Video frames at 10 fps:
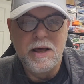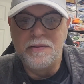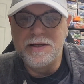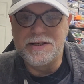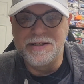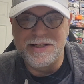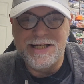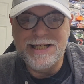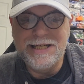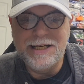This is
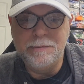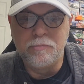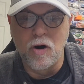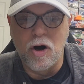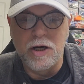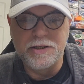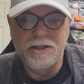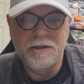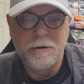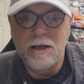TE
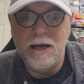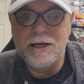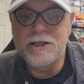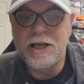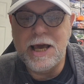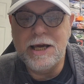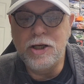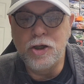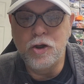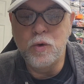Bronze
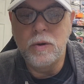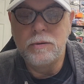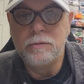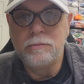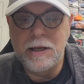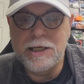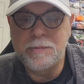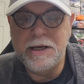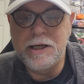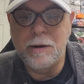SKU
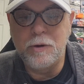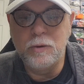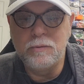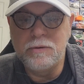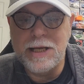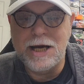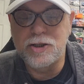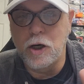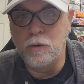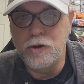
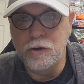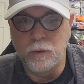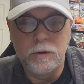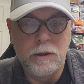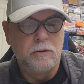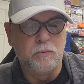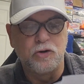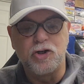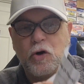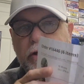SPW-02. I'll show you